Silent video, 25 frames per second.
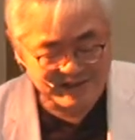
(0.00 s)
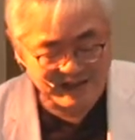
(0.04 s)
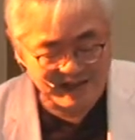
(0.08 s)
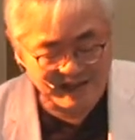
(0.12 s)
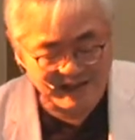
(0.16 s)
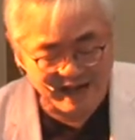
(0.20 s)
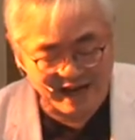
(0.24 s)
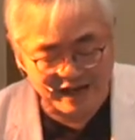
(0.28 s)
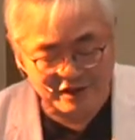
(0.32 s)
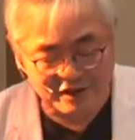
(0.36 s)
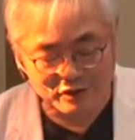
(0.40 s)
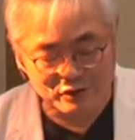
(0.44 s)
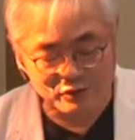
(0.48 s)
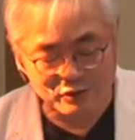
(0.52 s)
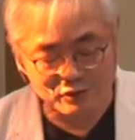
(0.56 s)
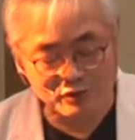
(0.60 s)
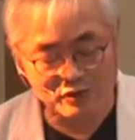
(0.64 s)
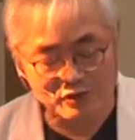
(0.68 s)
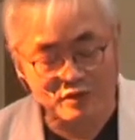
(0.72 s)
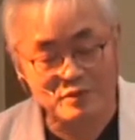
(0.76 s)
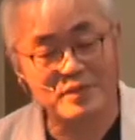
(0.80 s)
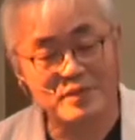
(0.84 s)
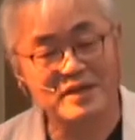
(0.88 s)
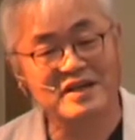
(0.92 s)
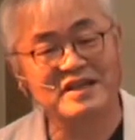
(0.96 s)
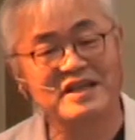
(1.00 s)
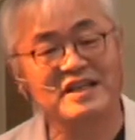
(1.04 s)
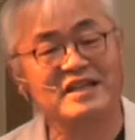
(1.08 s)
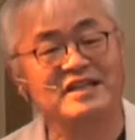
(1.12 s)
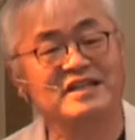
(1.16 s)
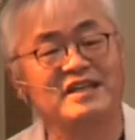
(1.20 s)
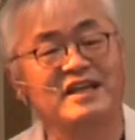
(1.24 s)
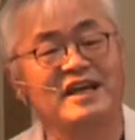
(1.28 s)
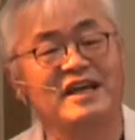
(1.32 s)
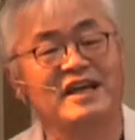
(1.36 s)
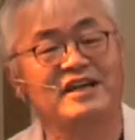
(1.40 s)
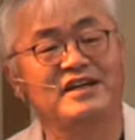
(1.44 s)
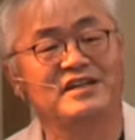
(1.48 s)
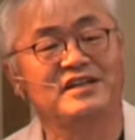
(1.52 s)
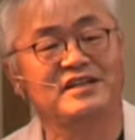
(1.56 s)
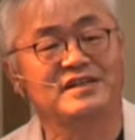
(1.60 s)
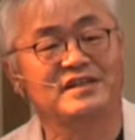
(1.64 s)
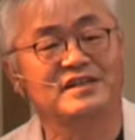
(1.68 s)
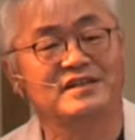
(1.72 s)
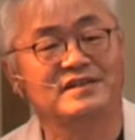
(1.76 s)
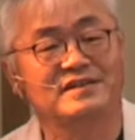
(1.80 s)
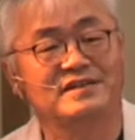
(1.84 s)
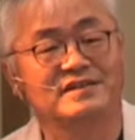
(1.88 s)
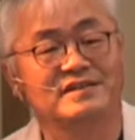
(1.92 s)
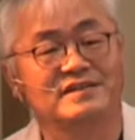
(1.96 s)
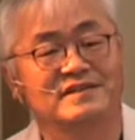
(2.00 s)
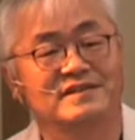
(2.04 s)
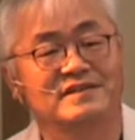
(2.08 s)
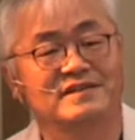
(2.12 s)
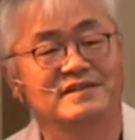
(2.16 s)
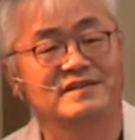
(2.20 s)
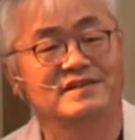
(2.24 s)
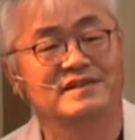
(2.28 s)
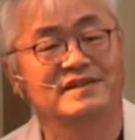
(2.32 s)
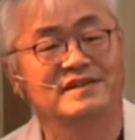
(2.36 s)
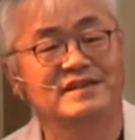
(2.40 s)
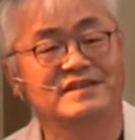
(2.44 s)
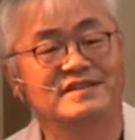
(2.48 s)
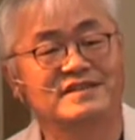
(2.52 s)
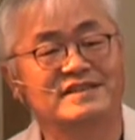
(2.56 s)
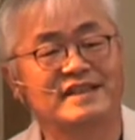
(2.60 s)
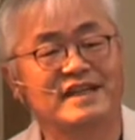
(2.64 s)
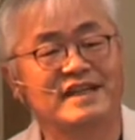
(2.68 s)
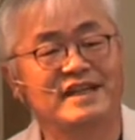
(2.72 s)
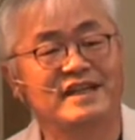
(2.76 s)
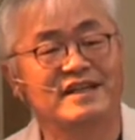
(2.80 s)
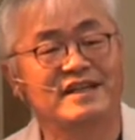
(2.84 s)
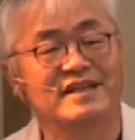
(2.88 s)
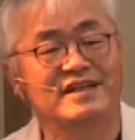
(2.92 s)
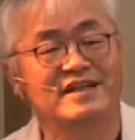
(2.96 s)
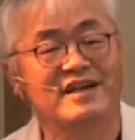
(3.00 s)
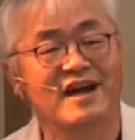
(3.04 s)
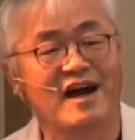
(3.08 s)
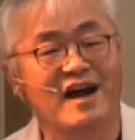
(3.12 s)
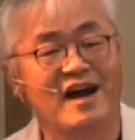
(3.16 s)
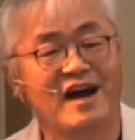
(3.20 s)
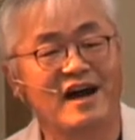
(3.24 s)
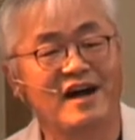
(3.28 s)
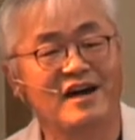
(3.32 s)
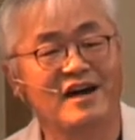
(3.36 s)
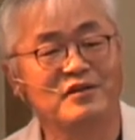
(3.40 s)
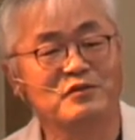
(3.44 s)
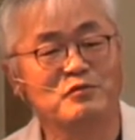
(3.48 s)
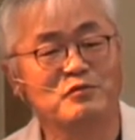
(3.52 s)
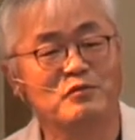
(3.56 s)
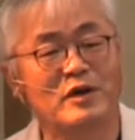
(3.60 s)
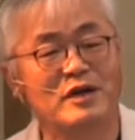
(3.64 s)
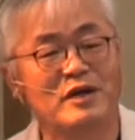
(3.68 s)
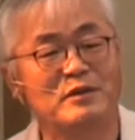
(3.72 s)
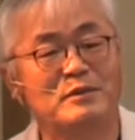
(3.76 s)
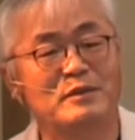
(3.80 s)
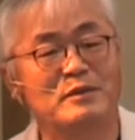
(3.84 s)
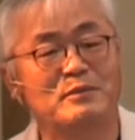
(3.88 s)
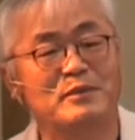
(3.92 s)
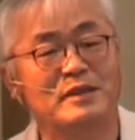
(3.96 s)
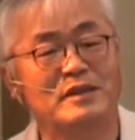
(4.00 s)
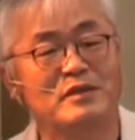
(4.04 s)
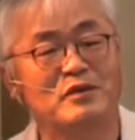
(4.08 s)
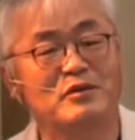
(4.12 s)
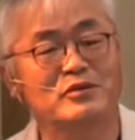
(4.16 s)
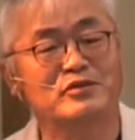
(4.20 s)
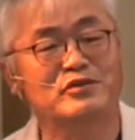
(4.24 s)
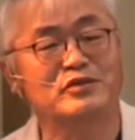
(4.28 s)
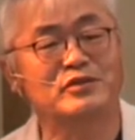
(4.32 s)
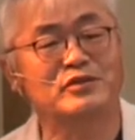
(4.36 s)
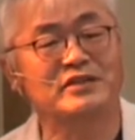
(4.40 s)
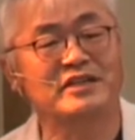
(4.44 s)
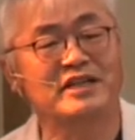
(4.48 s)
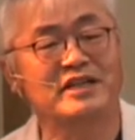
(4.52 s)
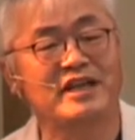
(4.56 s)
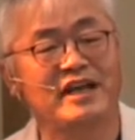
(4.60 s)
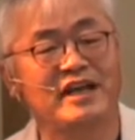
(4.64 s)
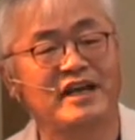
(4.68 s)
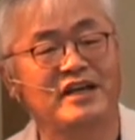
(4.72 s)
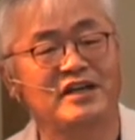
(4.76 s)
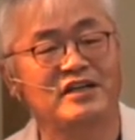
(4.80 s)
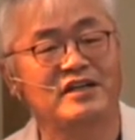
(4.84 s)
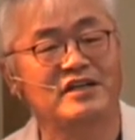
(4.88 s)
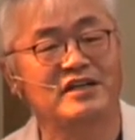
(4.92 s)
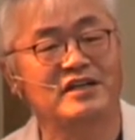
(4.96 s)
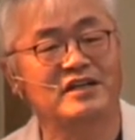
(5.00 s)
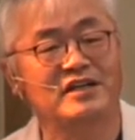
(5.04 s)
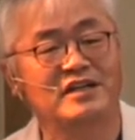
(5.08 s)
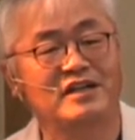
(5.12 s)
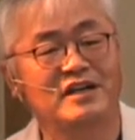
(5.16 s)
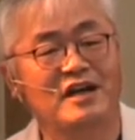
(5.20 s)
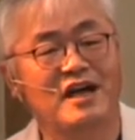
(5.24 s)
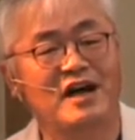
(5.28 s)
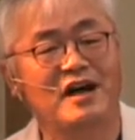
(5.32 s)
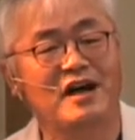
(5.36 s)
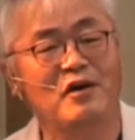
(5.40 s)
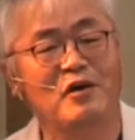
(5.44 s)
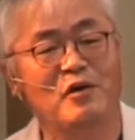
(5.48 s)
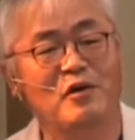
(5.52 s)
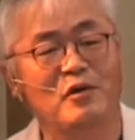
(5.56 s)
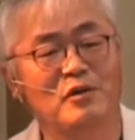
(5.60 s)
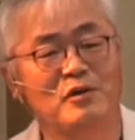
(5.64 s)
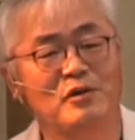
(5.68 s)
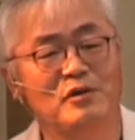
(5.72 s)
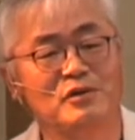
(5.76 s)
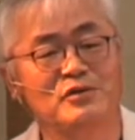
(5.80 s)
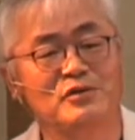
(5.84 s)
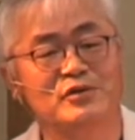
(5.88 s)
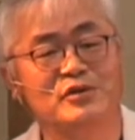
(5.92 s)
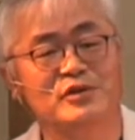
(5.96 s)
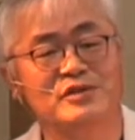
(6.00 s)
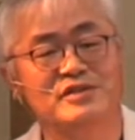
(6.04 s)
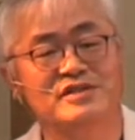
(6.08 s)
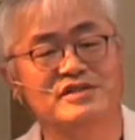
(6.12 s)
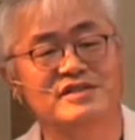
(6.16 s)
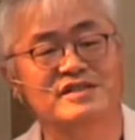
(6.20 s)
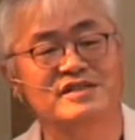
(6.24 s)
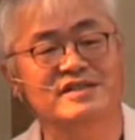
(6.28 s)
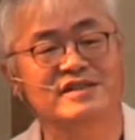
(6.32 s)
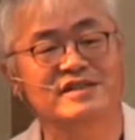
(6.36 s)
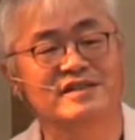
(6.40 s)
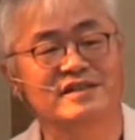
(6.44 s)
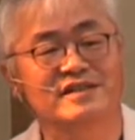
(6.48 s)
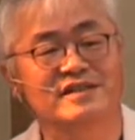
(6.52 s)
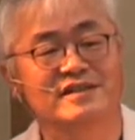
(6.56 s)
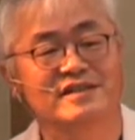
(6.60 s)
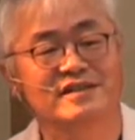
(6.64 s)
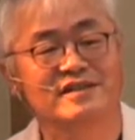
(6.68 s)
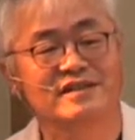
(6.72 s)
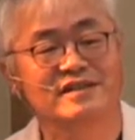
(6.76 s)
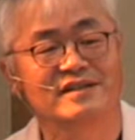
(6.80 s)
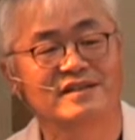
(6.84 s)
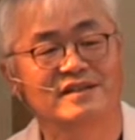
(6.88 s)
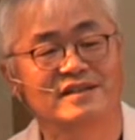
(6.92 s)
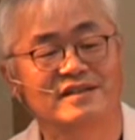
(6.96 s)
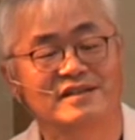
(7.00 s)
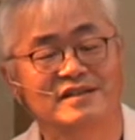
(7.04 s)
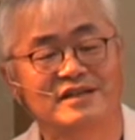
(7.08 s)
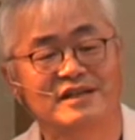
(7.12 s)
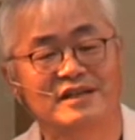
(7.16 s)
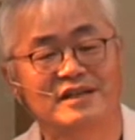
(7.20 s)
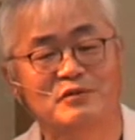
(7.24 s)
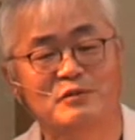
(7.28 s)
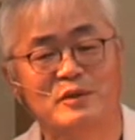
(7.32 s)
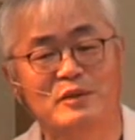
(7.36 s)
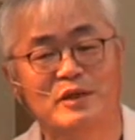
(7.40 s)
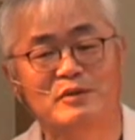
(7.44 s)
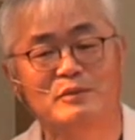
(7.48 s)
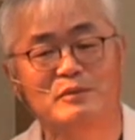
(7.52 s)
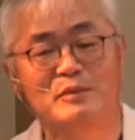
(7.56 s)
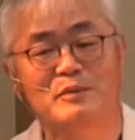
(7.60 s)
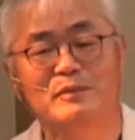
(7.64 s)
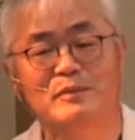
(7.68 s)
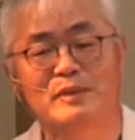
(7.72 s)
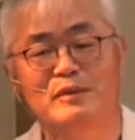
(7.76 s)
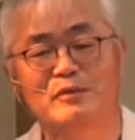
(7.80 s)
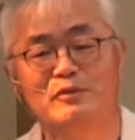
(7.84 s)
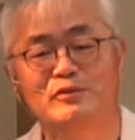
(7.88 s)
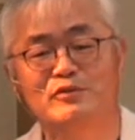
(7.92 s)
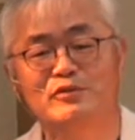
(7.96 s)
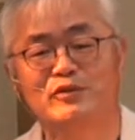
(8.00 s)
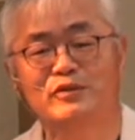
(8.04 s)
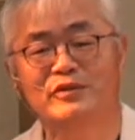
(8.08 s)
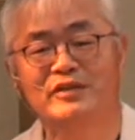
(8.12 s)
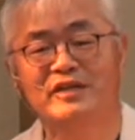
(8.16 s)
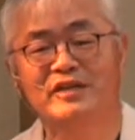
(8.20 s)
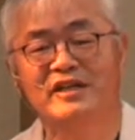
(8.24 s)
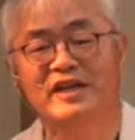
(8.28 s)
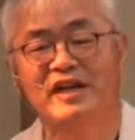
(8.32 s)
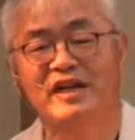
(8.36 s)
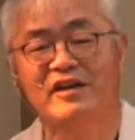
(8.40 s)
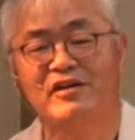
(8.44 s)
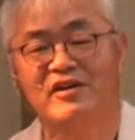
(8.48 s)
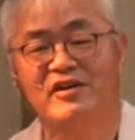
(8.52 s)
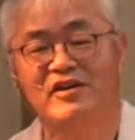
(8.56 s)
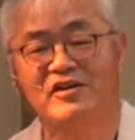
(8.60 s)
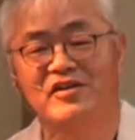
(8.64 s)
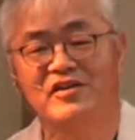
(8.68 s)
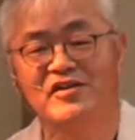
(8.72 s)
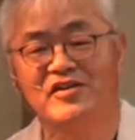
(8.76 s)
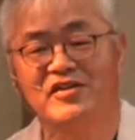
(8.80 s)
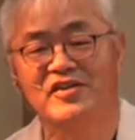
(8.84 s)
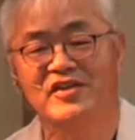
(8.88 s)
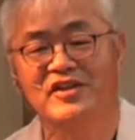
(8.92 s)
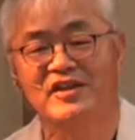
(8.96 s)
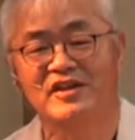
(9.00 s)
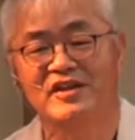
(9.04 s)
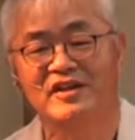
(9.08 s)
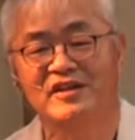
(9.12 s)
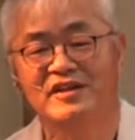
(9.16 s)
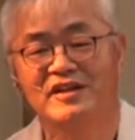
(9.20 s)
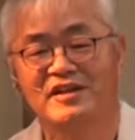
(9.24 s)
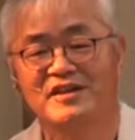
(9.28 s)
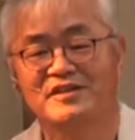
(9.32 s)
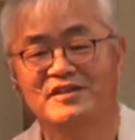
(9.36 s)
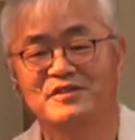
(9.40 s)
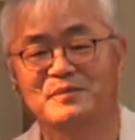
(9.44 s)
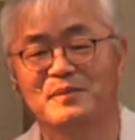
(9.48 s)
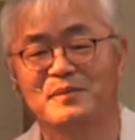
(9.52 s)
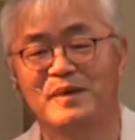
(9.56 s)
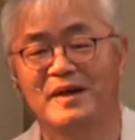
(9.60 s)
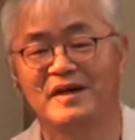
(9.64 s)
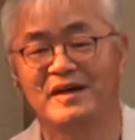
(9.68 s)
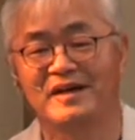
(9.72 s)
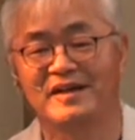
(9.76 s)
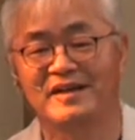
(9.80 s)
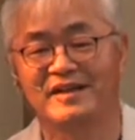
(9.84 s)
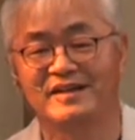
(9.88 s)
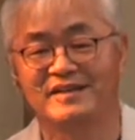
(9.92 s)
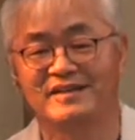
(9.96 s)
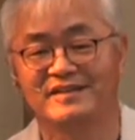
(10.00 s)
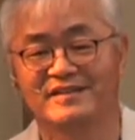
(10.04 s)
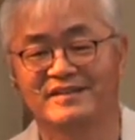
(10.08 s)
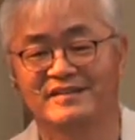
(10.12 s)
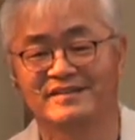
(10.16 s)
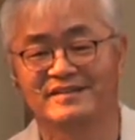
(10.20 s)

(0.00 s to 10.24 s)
I threw the money in the air and saying, God, whatever belongs to the air are all yours. And whatever belongs to the earth is mine."